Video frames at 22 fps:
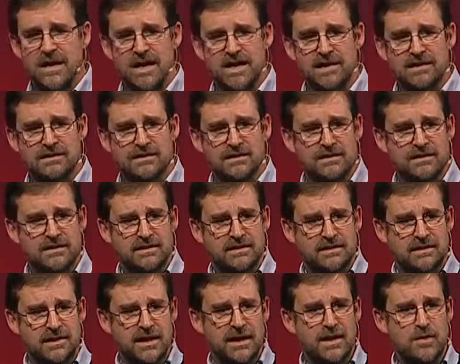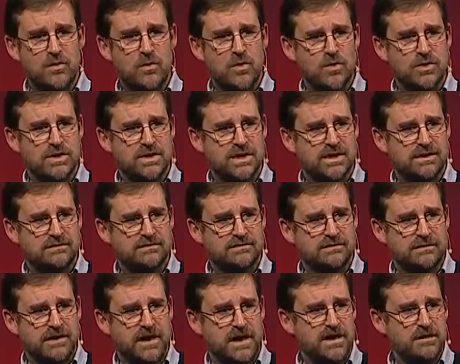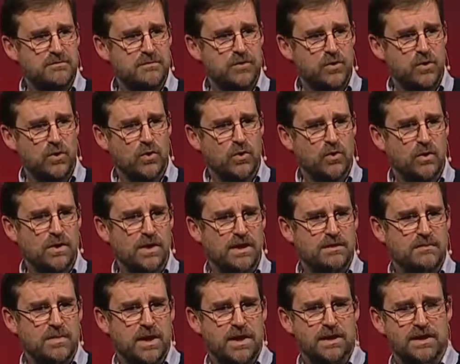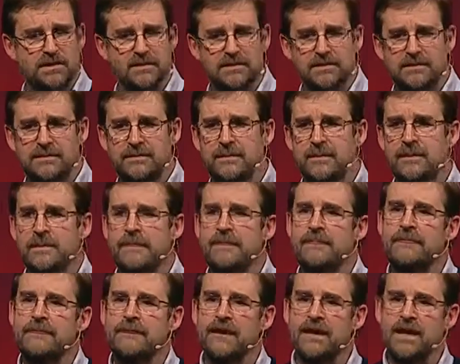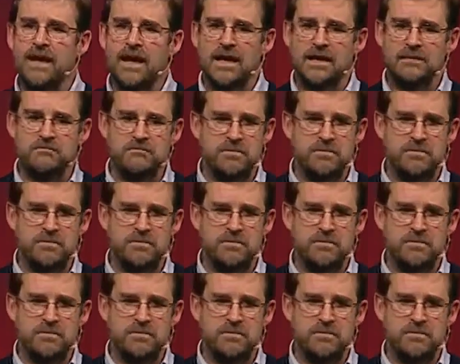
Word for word: in clear water, any pool, any puddle, any